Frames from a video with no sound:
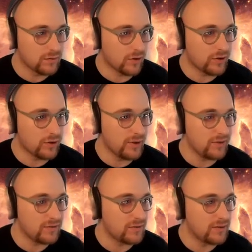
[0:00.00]

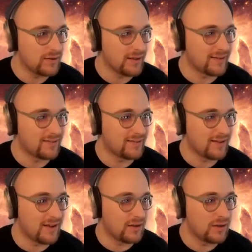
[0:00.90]
documents. Let's
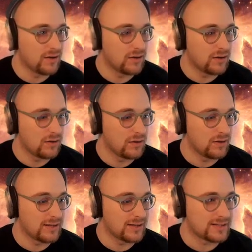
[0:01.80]
see
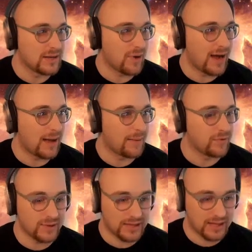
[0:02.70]
what
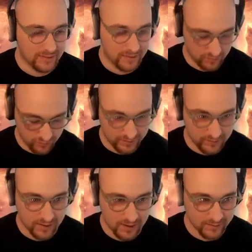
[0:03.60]
happens with this. Let's
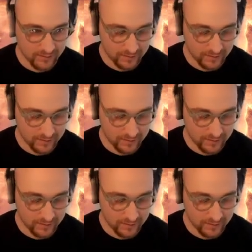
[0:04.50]
restart.